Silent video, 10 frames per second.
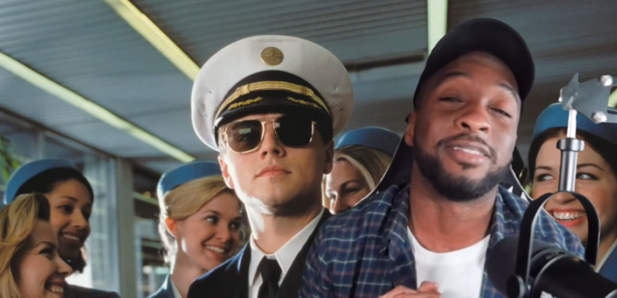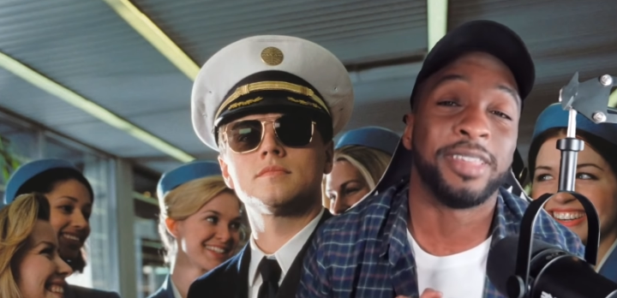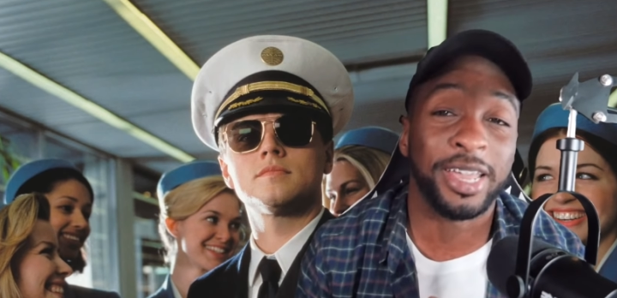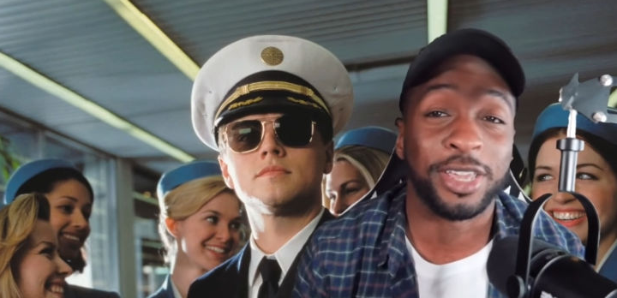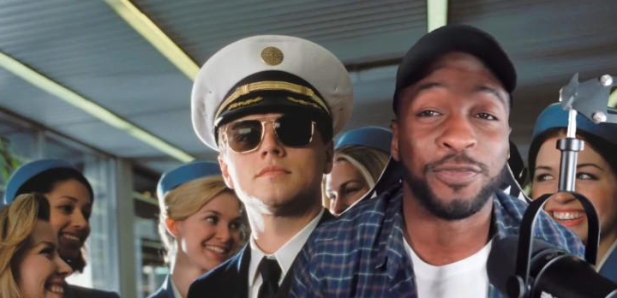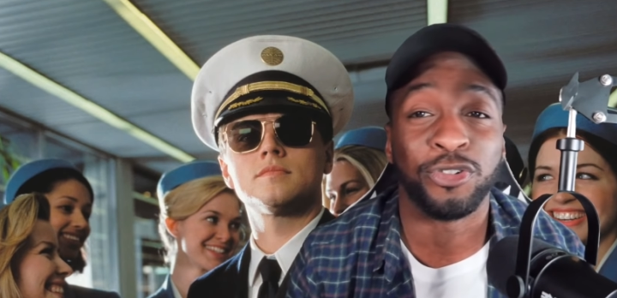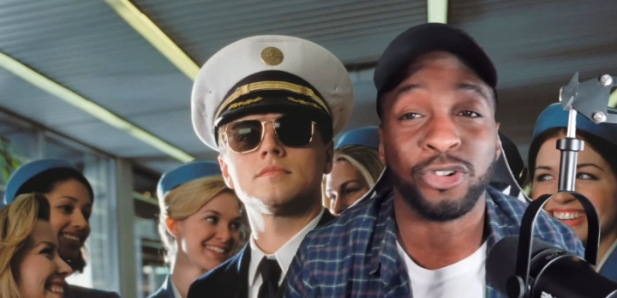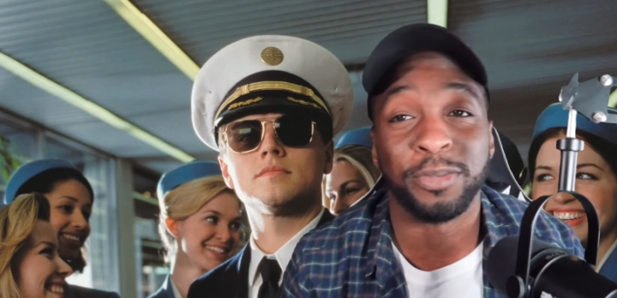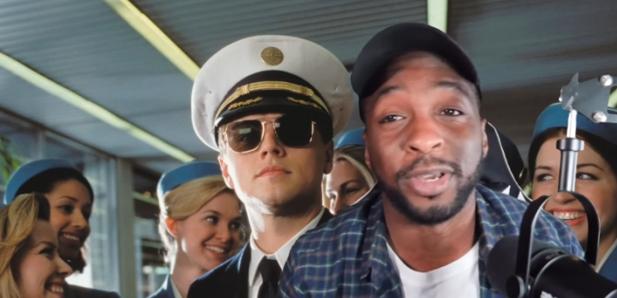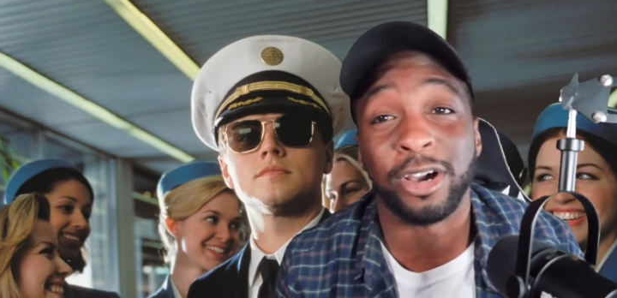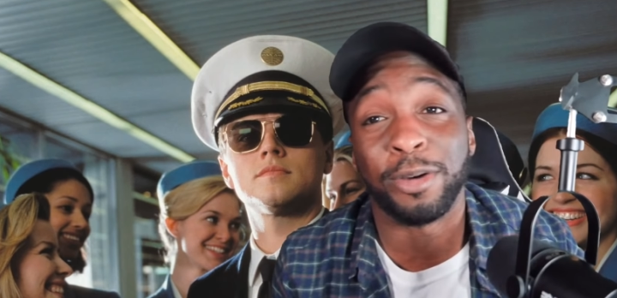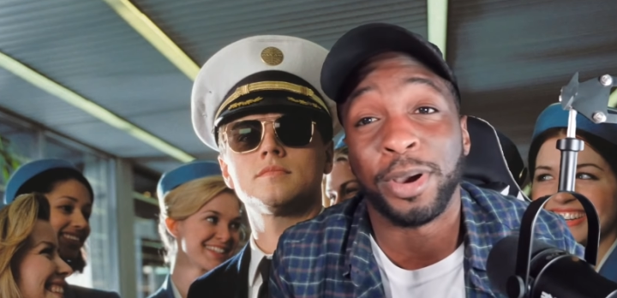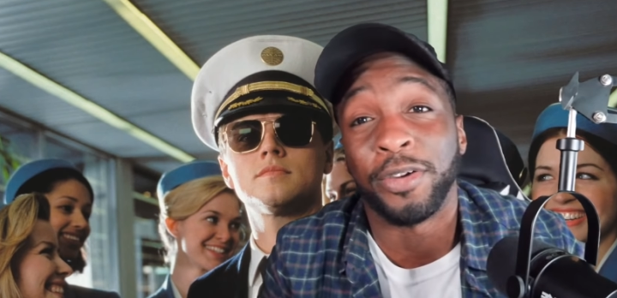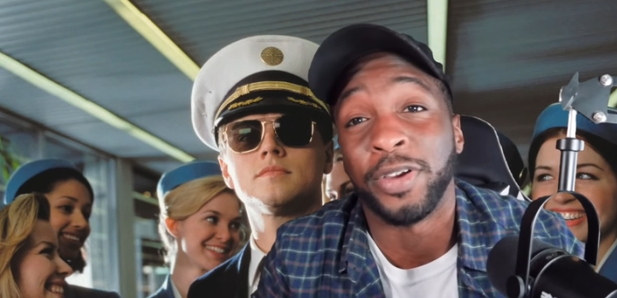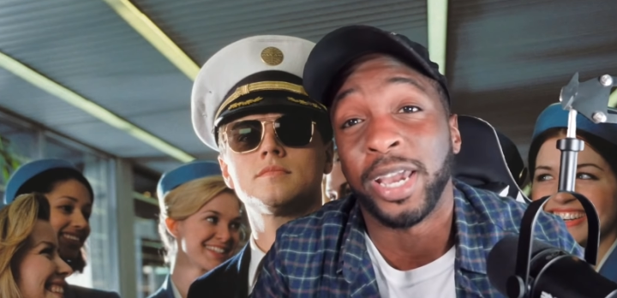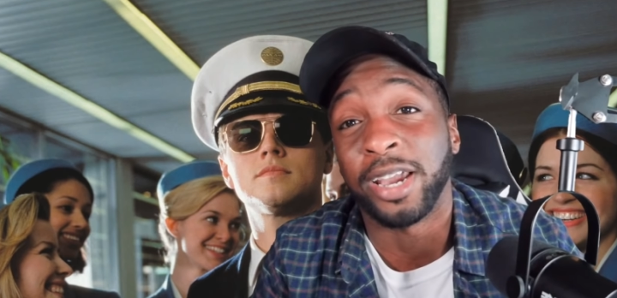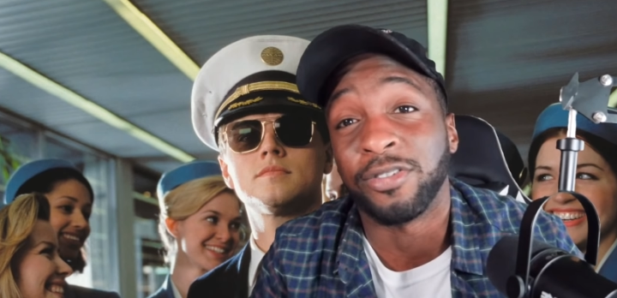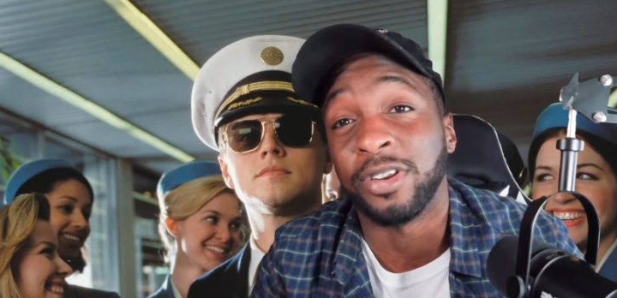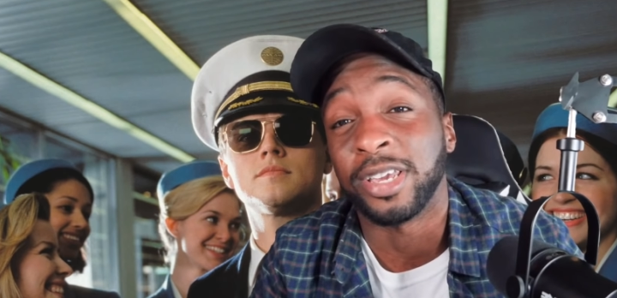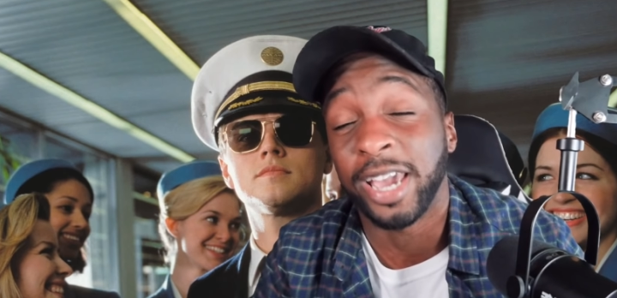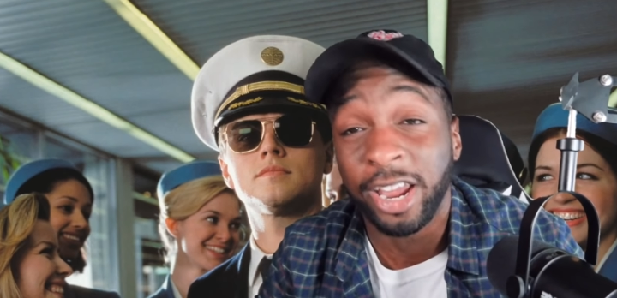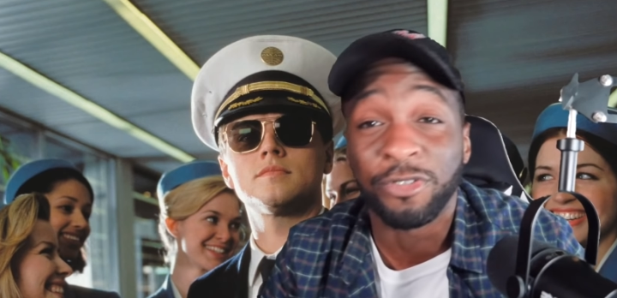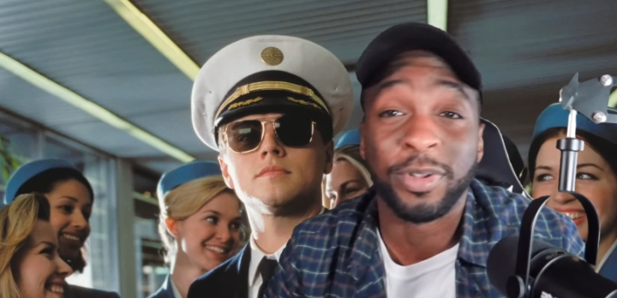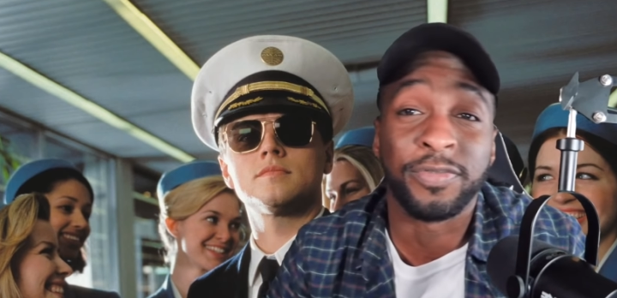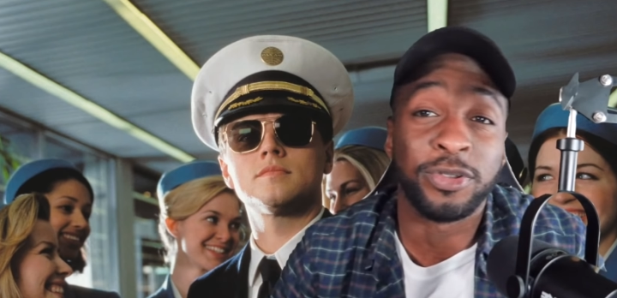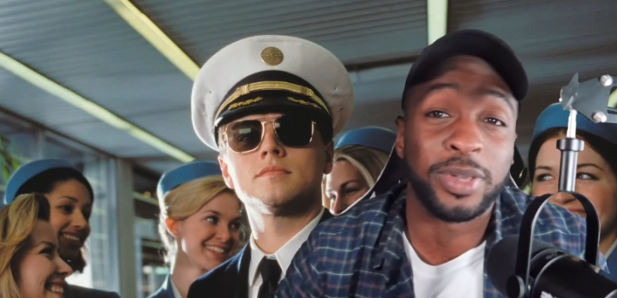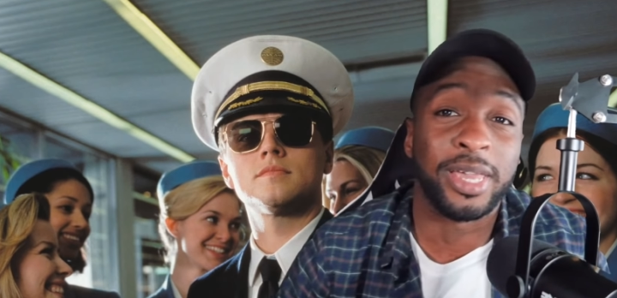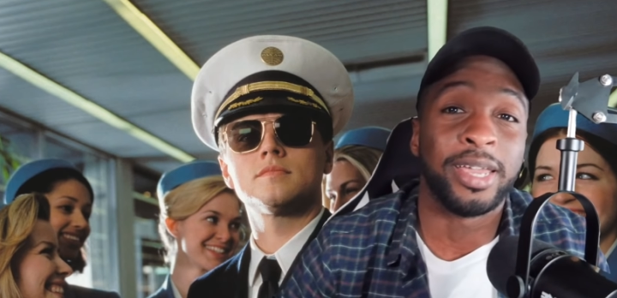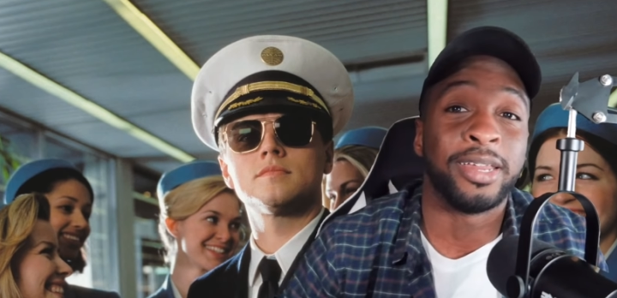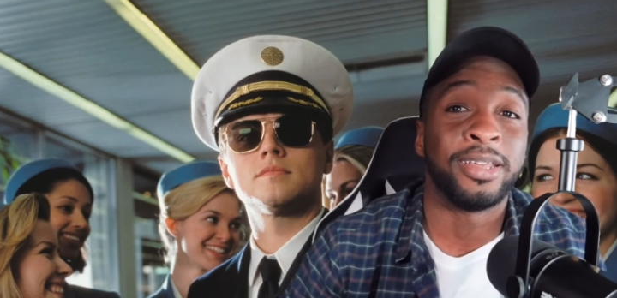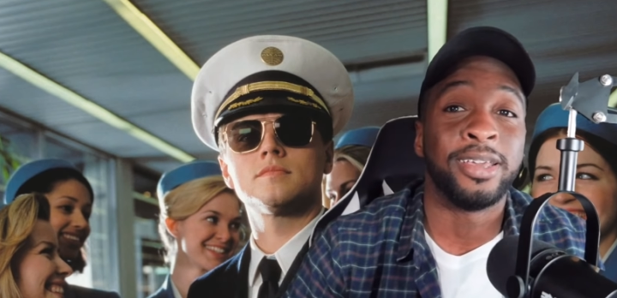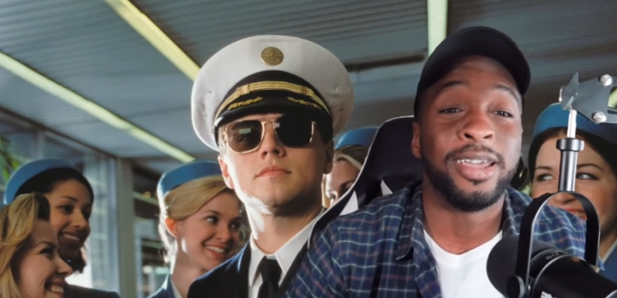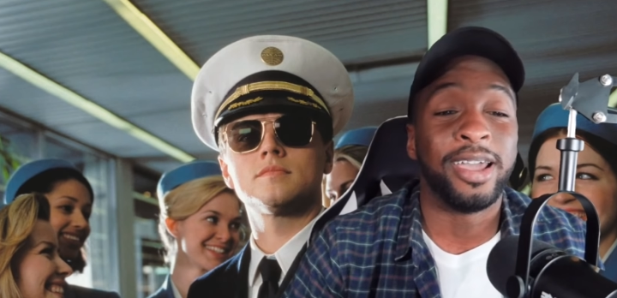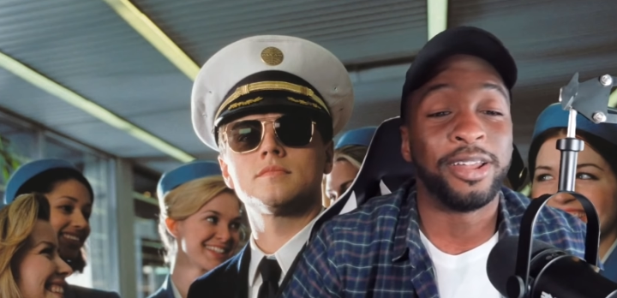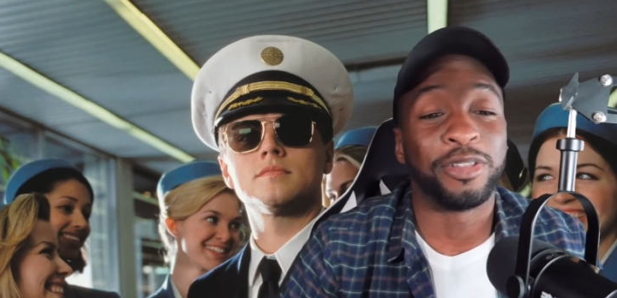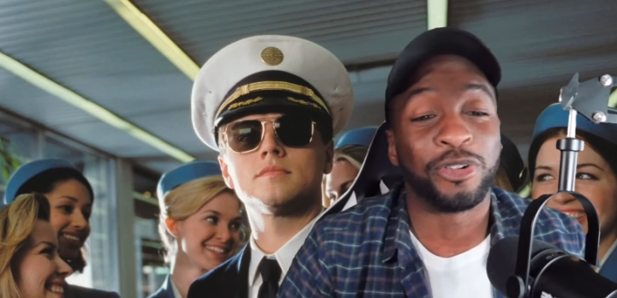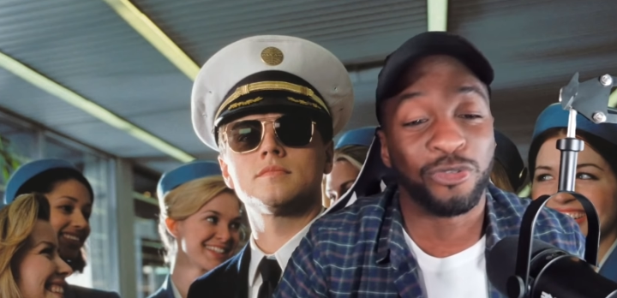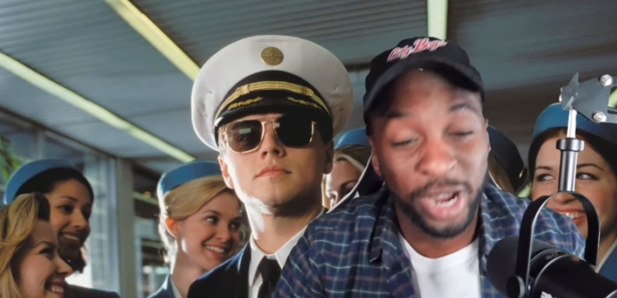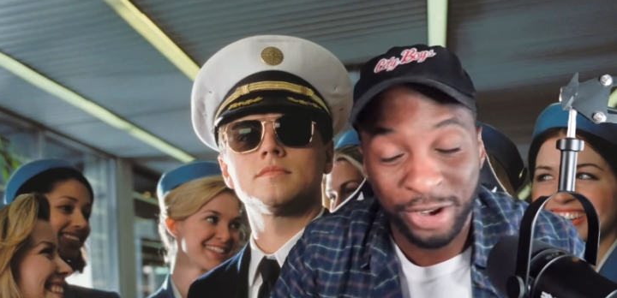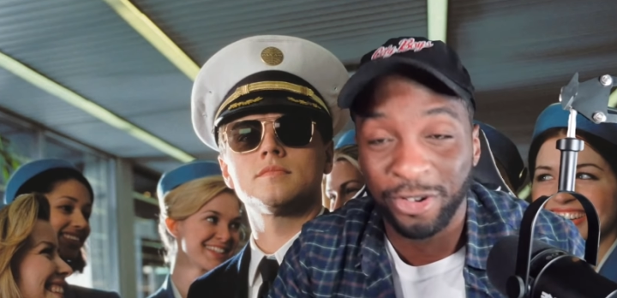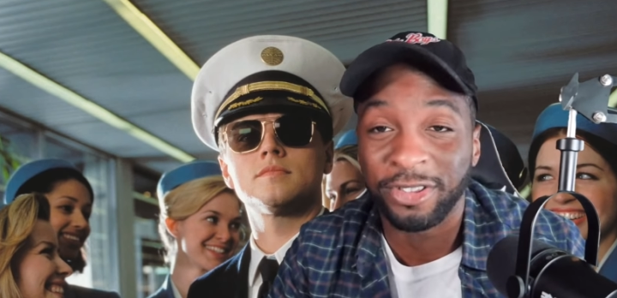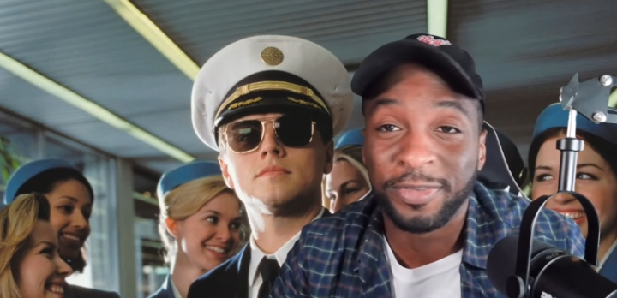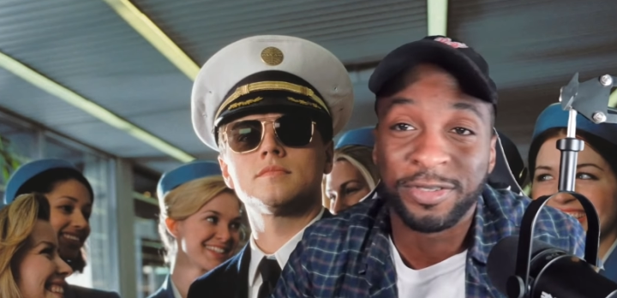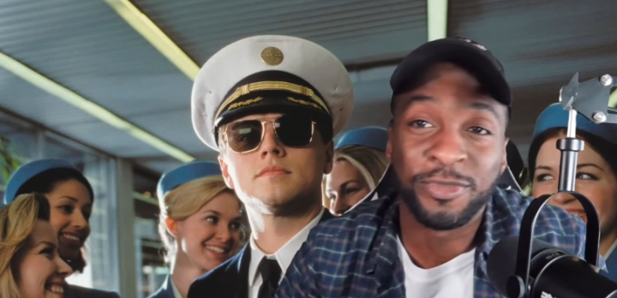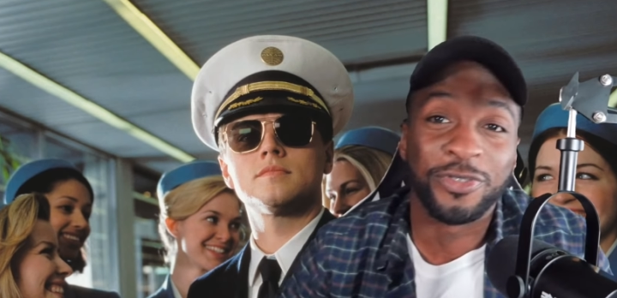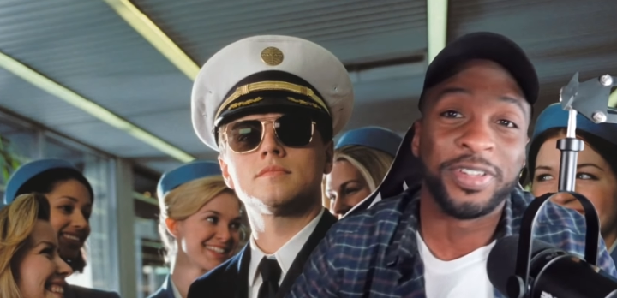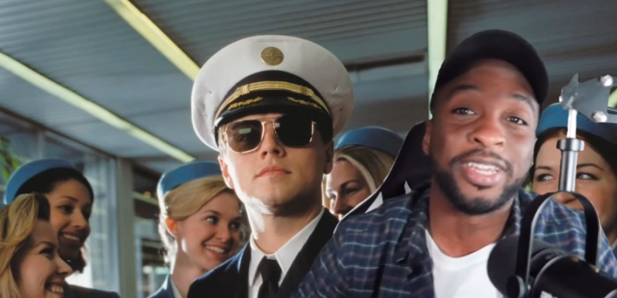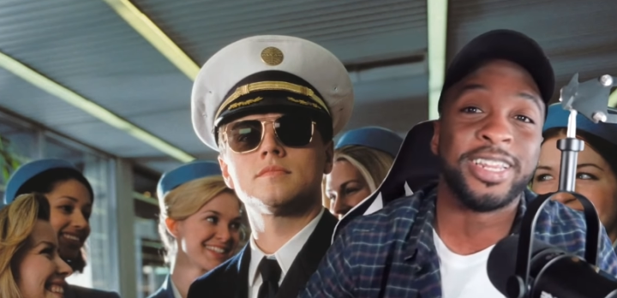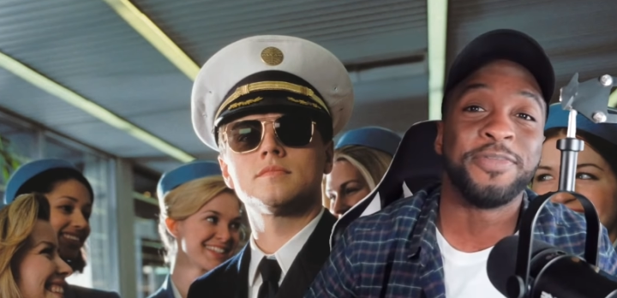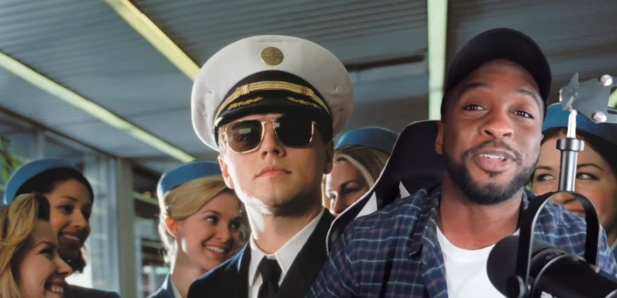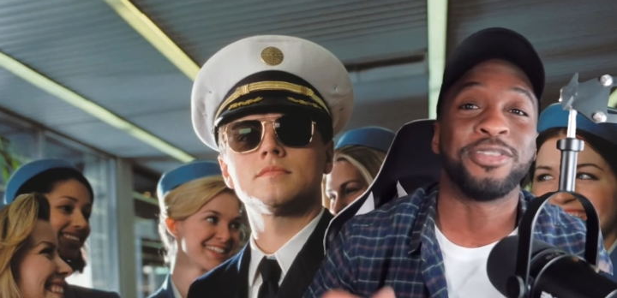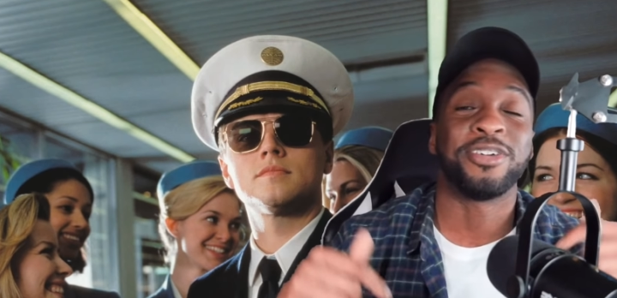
Speaker 1: thank you for joining me on my reaction to Catch Me If You Can, another great Christmas movie. Leave me your